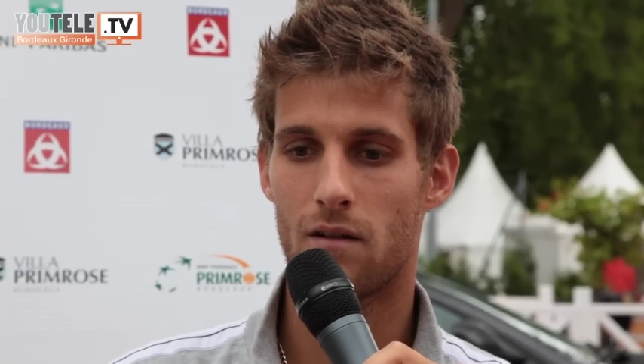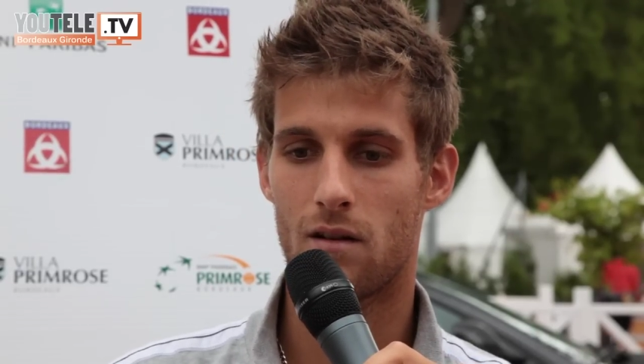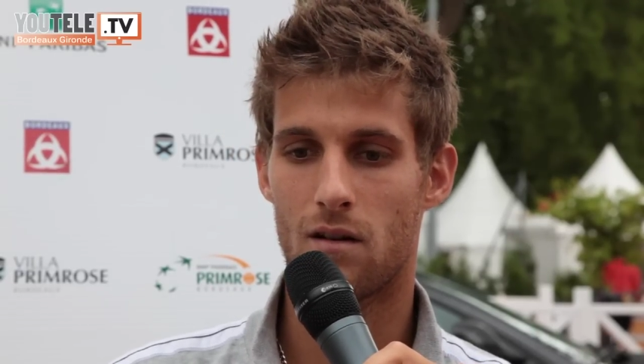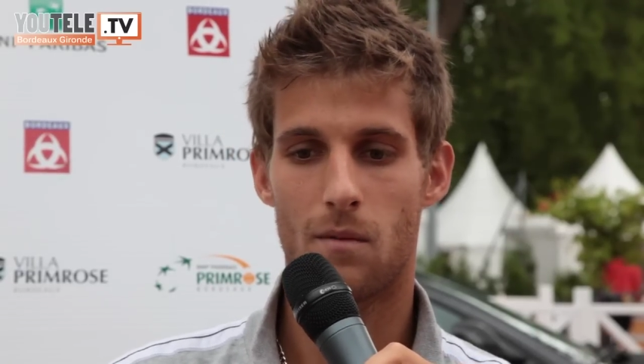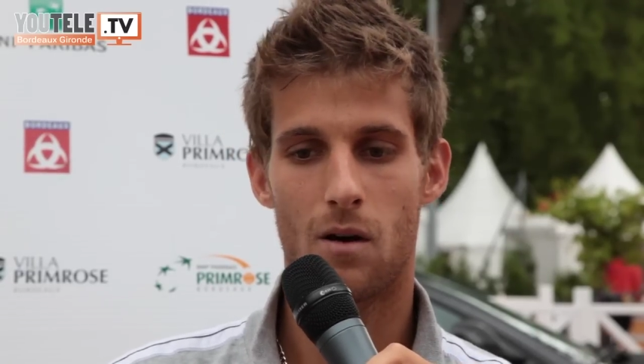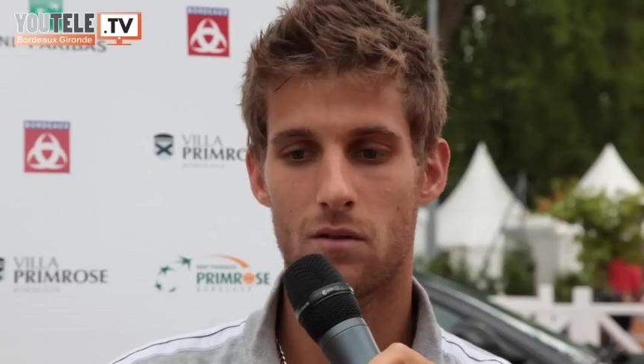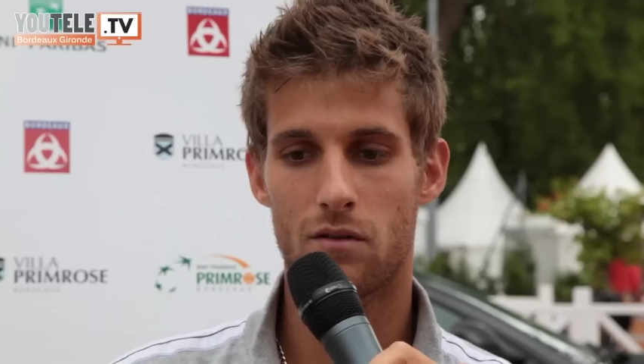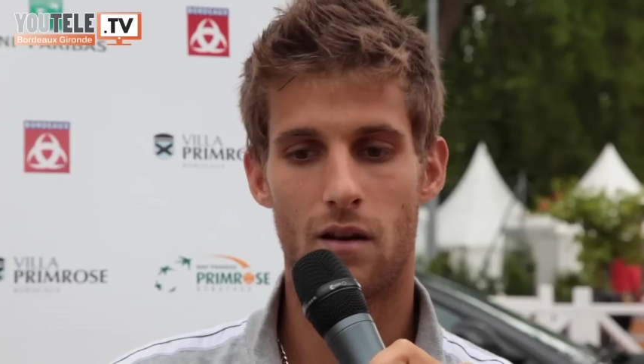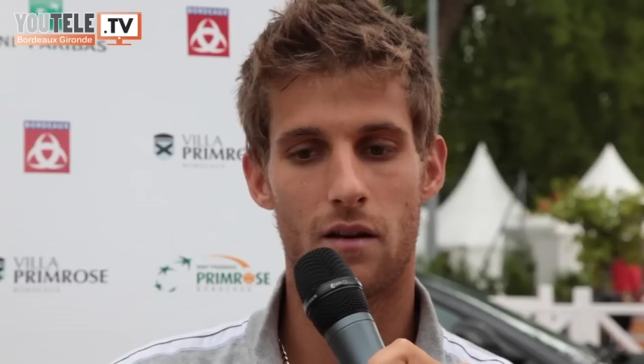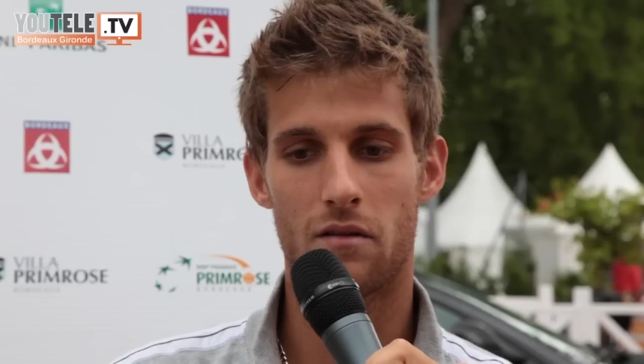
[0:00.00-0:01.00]
Uh,
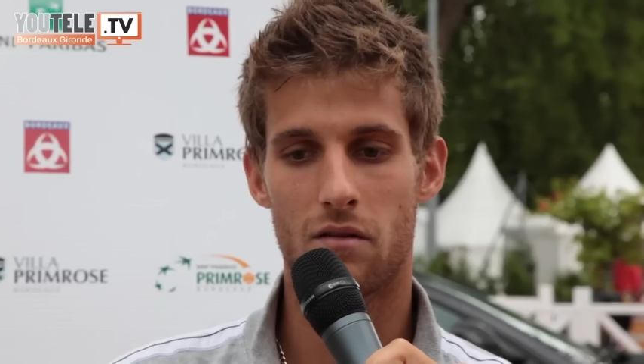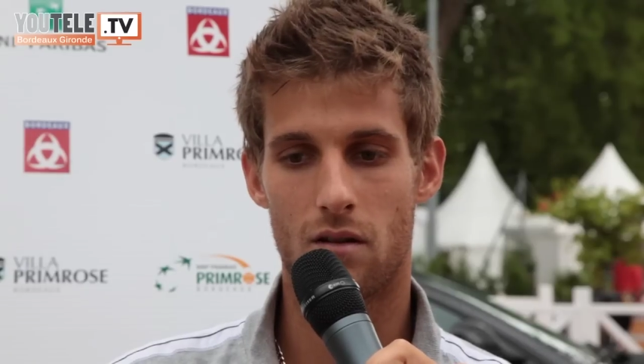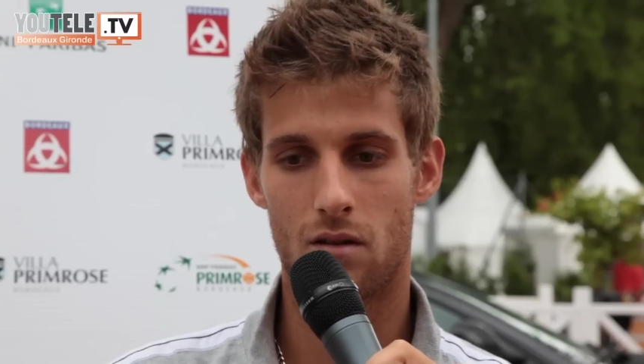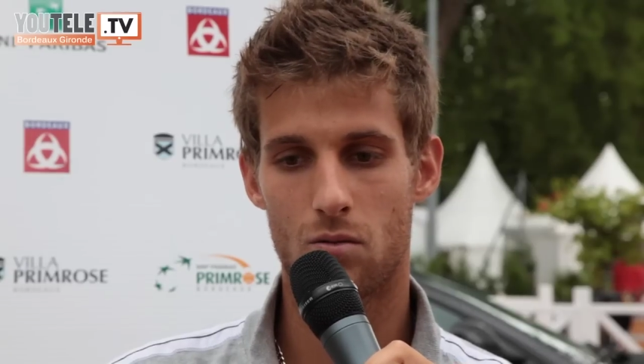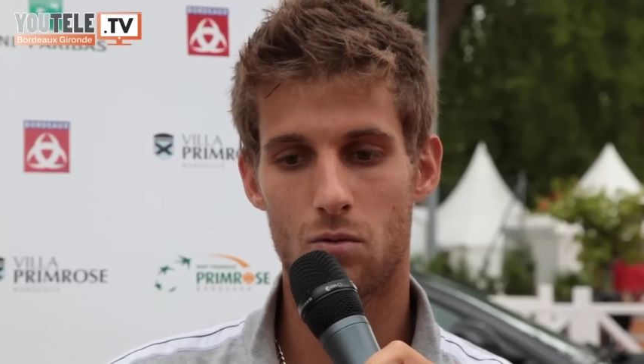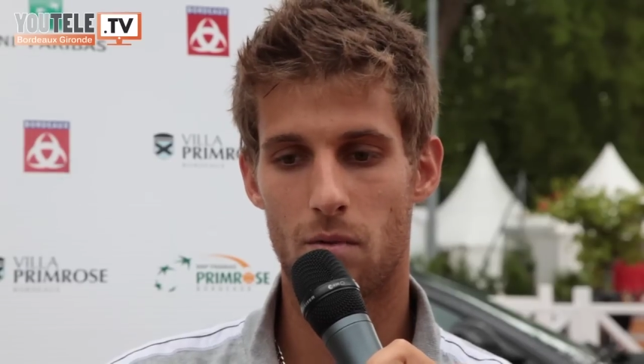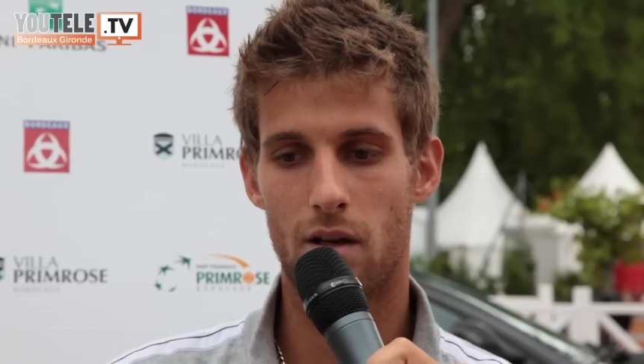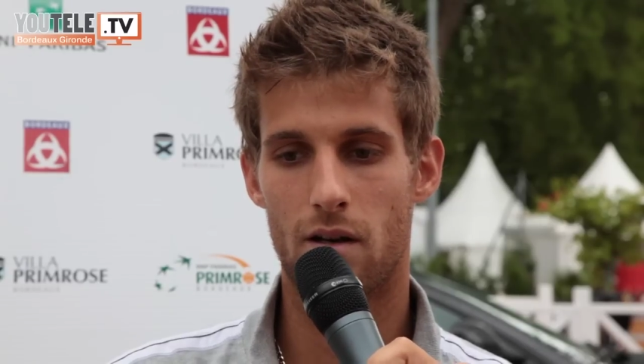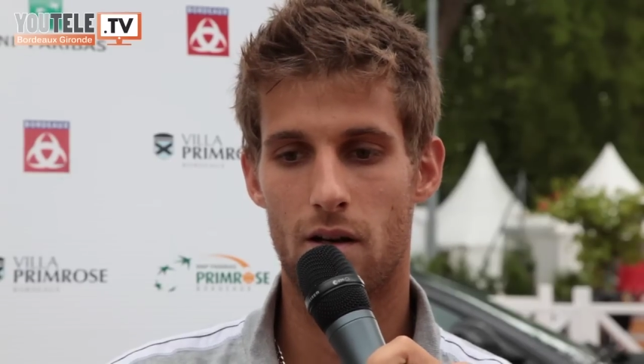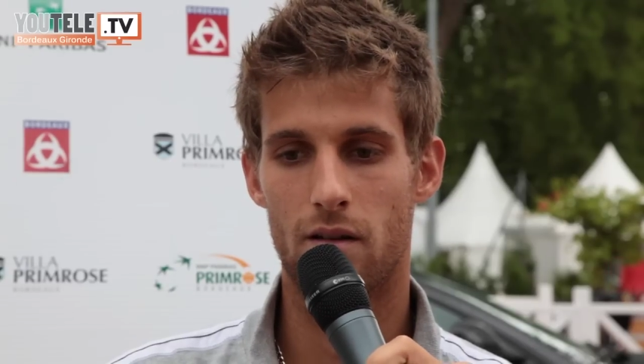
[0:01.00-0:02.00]
Bautista is a good
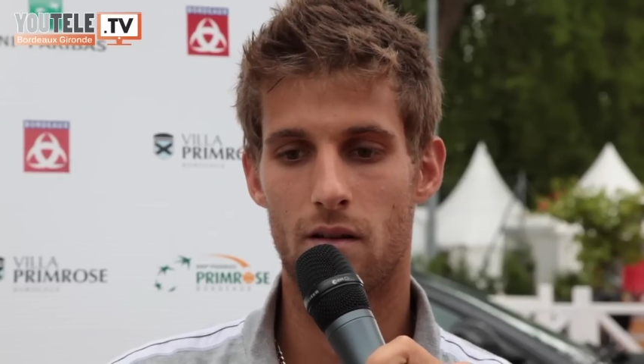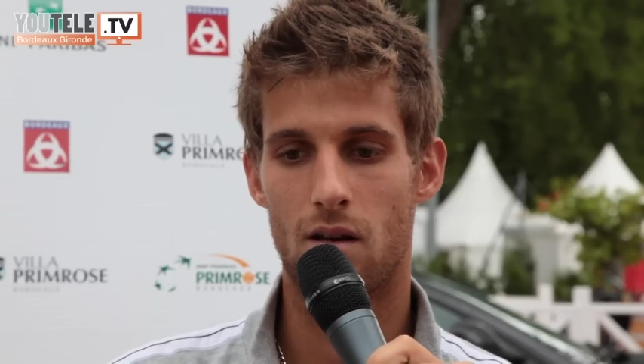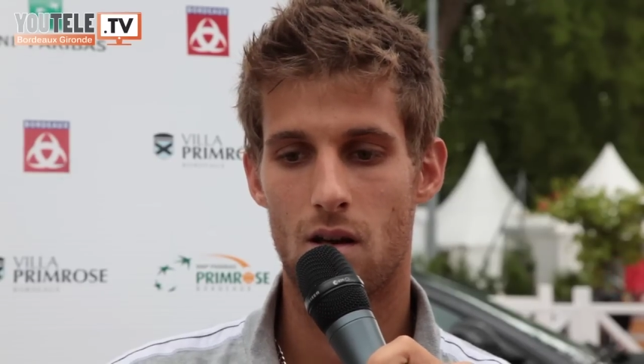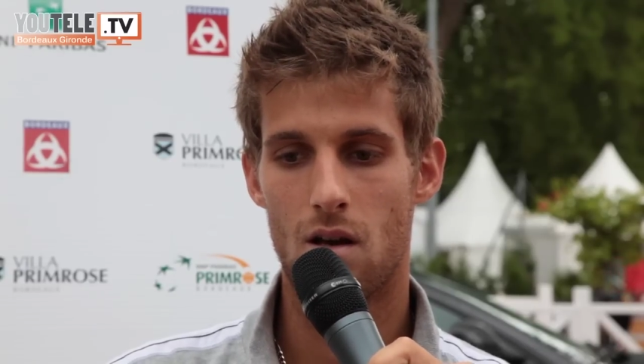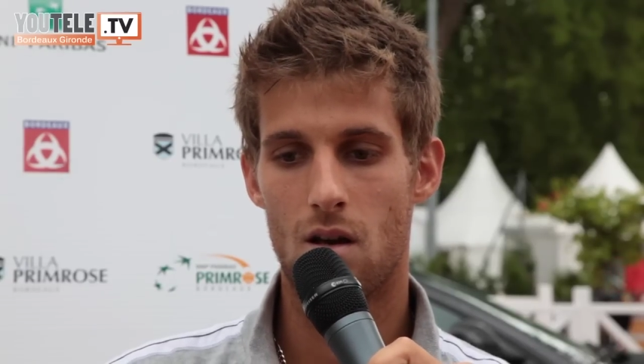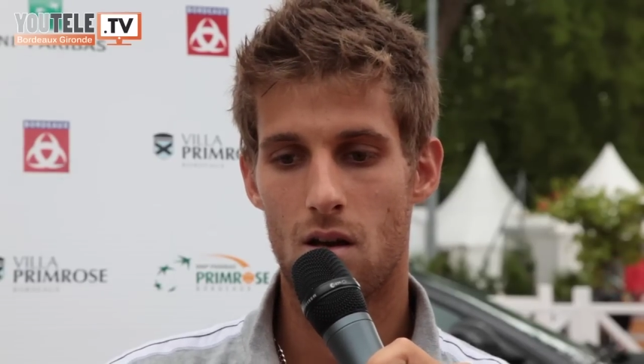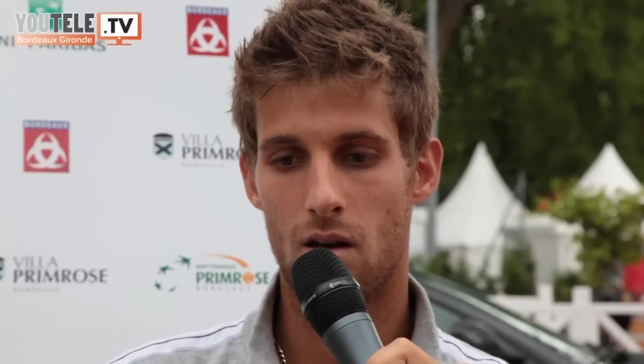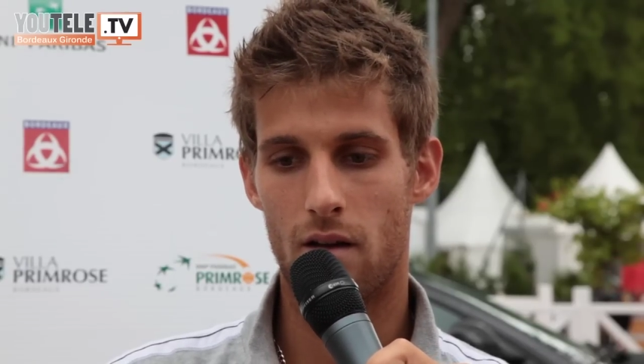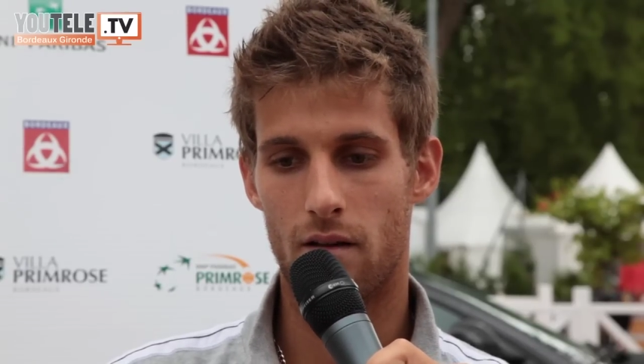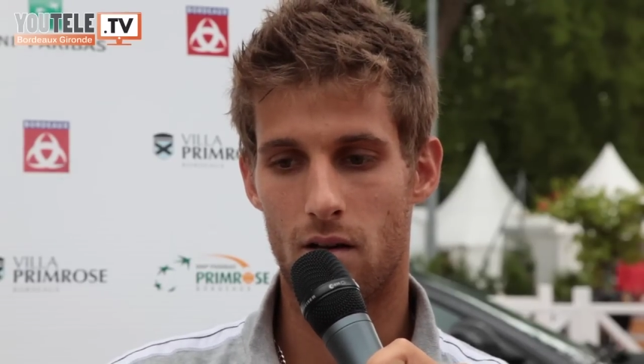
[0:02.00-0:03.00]
player and
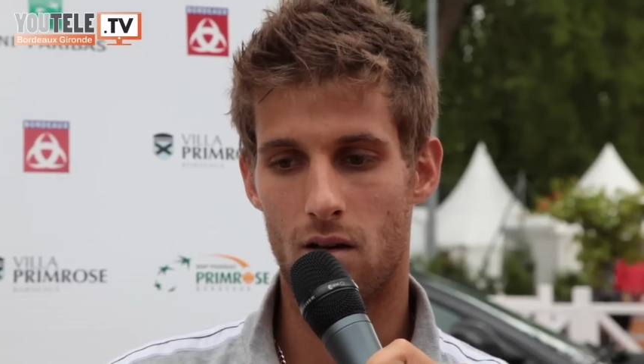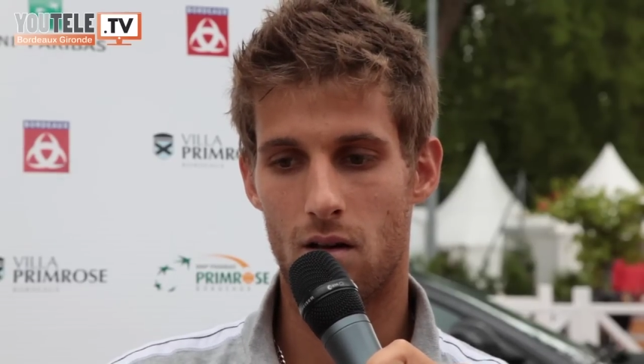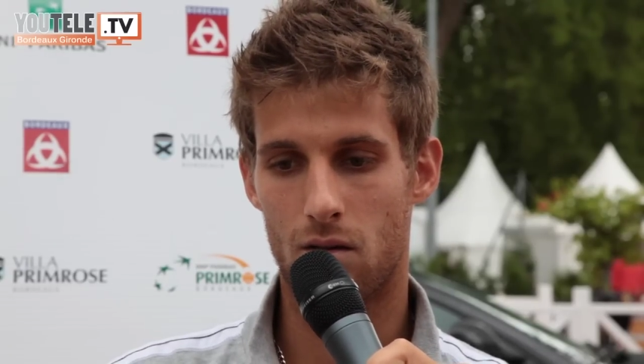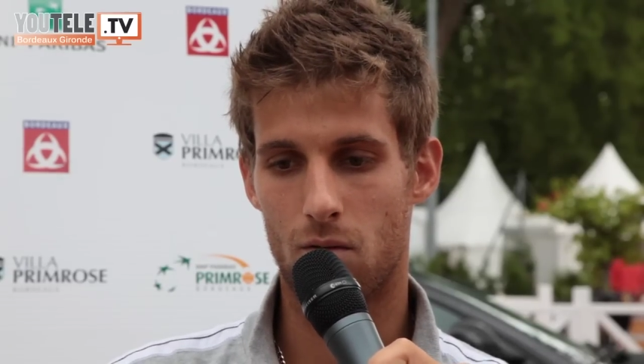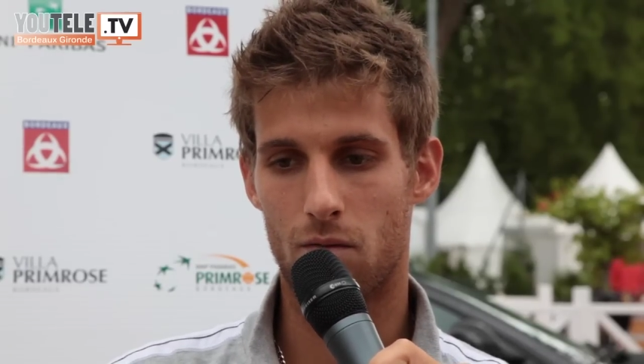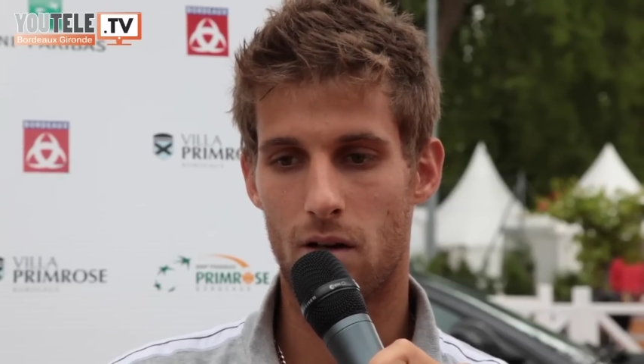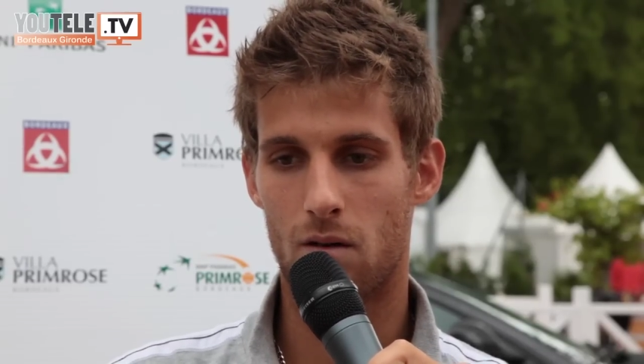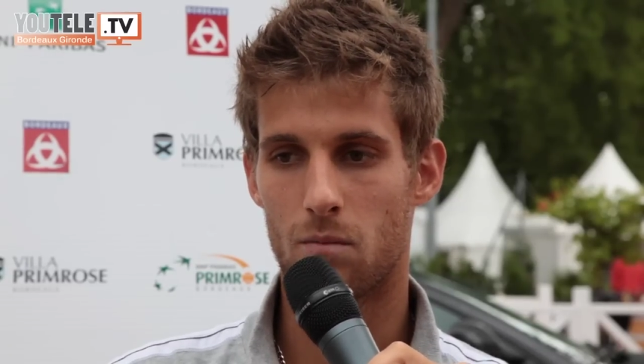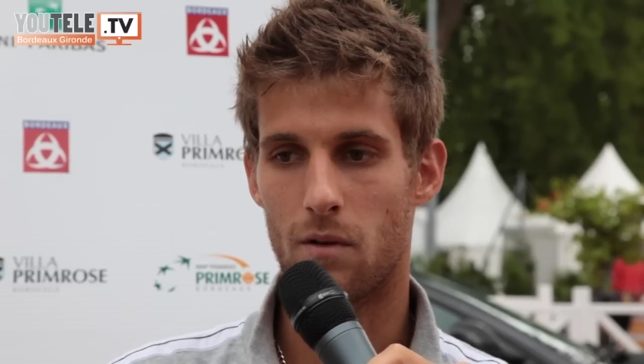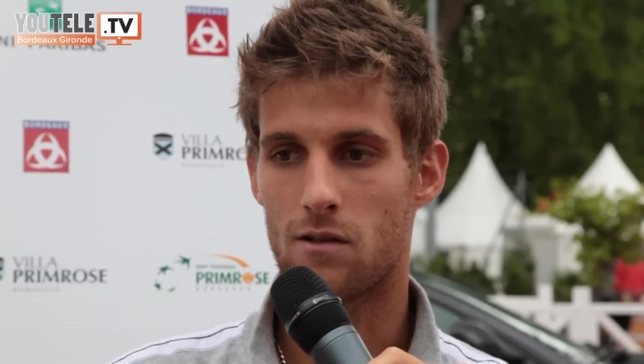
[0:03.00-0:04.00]
and uh, it was a very
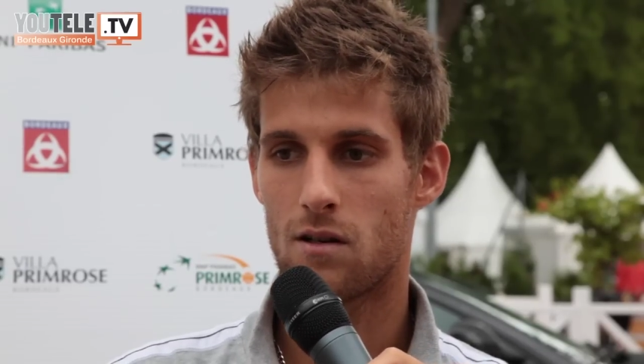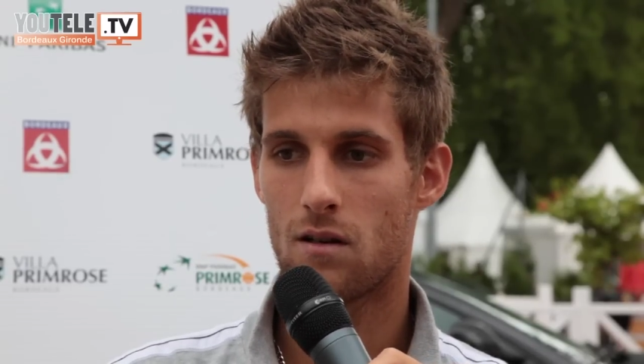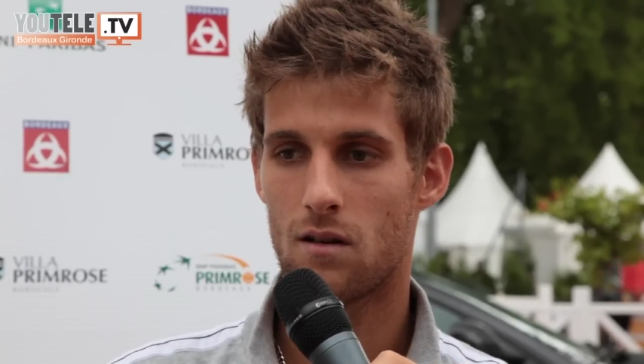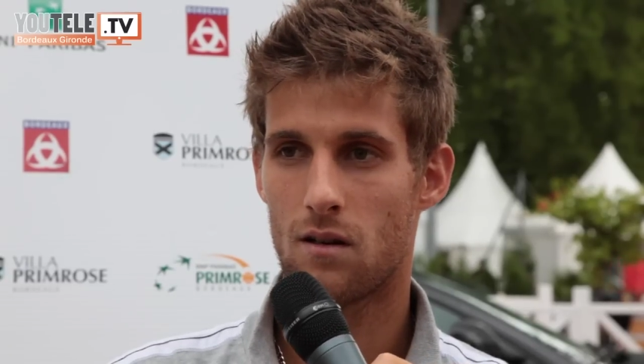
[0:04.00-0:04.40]
good match.